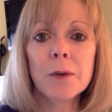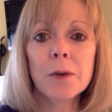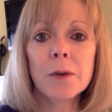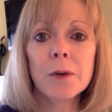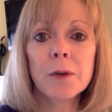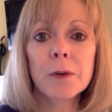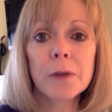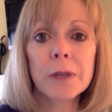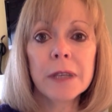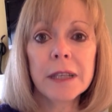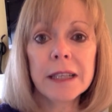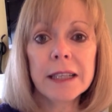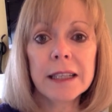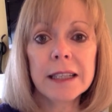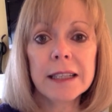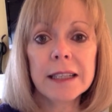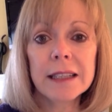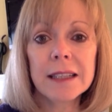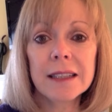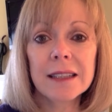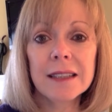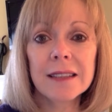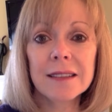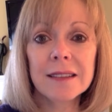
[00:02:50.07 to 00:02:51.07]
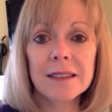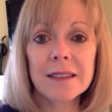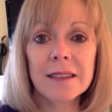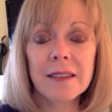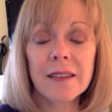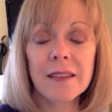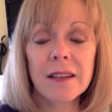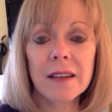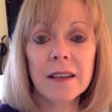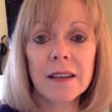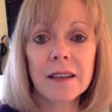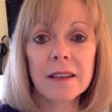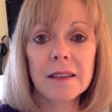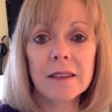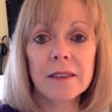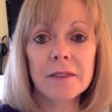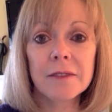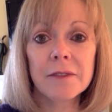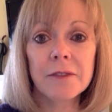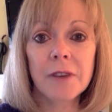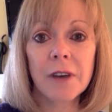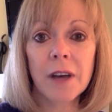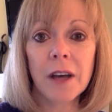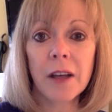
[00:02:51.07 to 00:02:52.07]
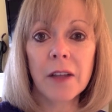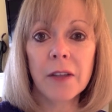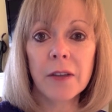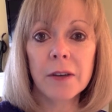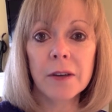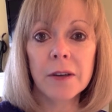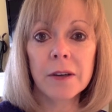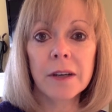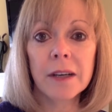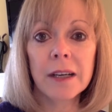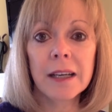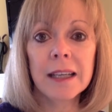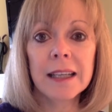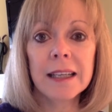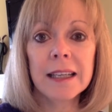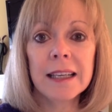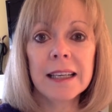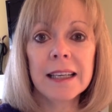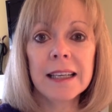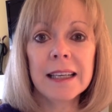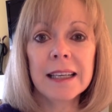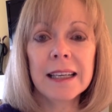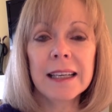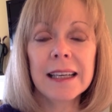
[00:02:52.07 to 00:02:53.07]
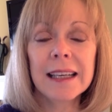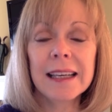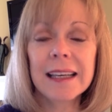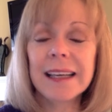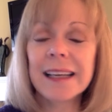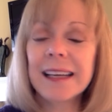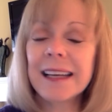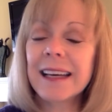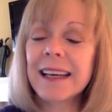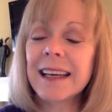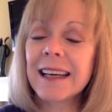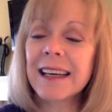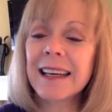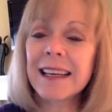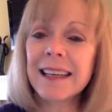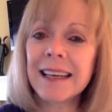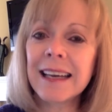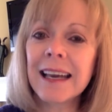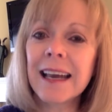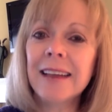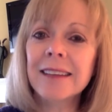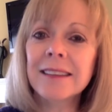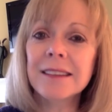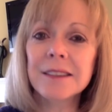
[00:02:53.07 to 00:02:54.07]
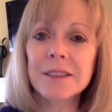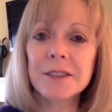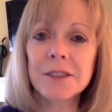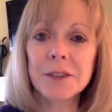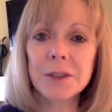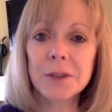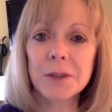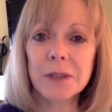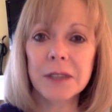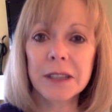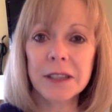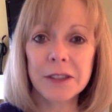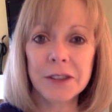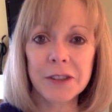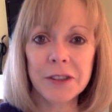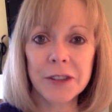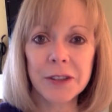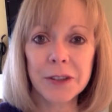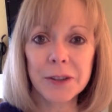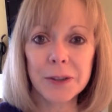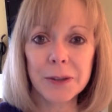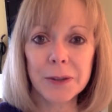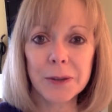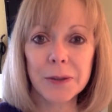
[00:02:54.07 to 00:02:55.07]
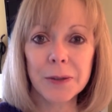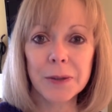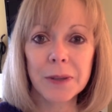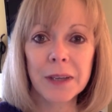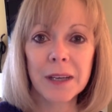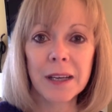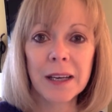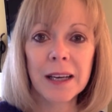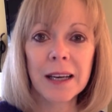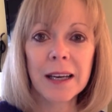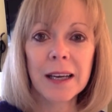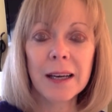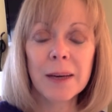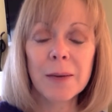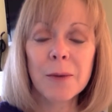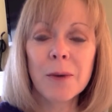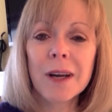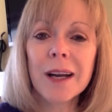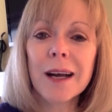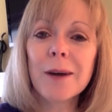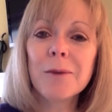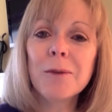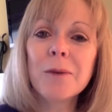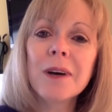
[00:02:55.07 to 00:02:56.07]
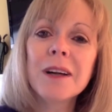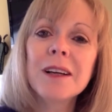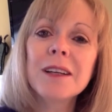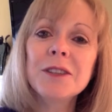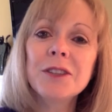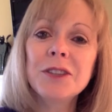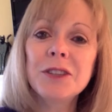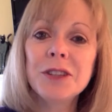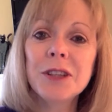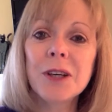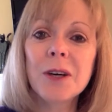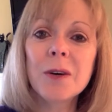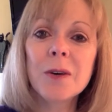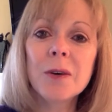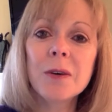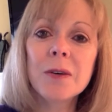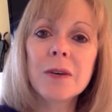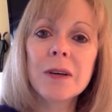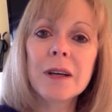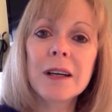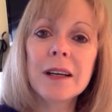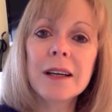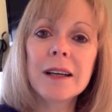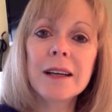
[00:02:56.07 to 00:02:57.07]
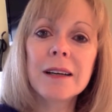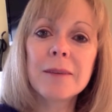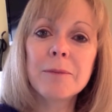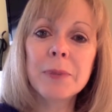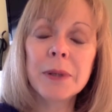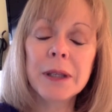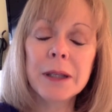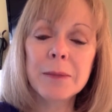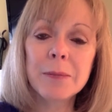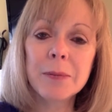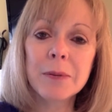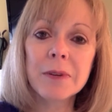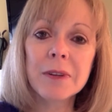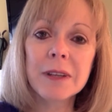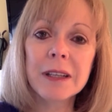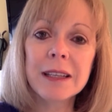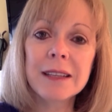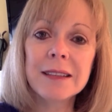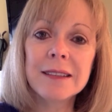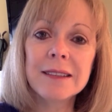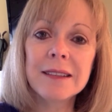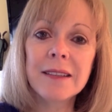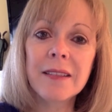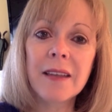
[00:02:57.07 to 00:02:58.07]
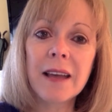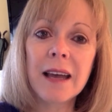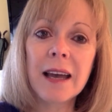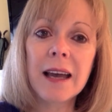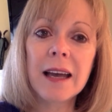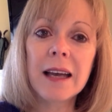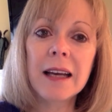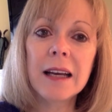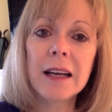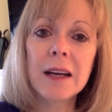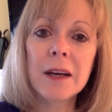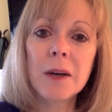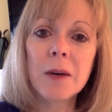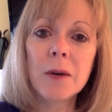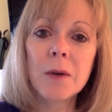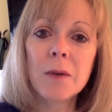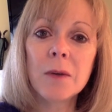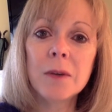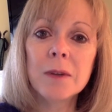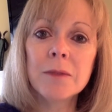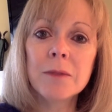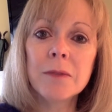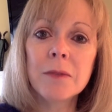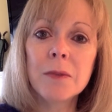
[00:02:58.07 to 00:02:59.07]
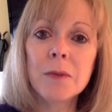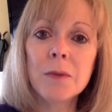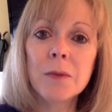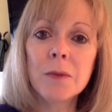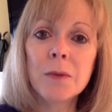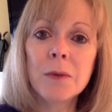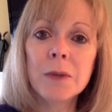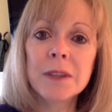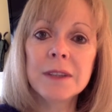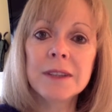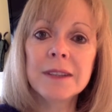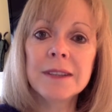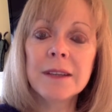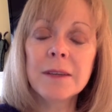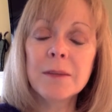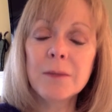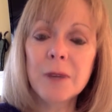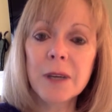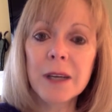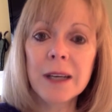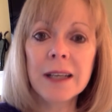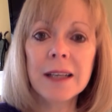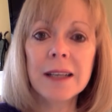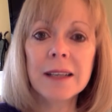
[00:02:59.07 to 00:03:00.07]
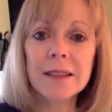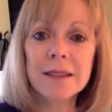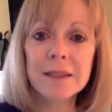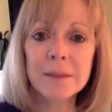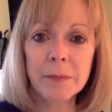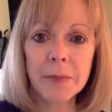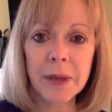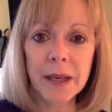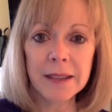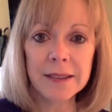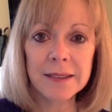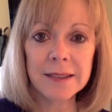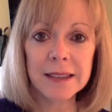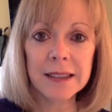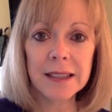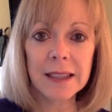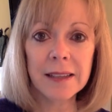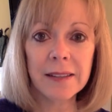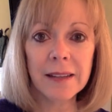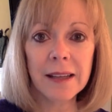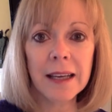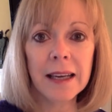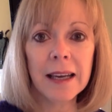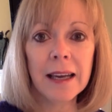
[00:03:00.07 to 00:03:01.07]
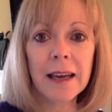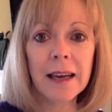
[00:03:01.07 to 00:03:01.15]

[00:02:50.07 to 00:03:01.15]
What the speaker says: Creed is the father, and he has a story too. And what I want to show people is that when someone is messy and they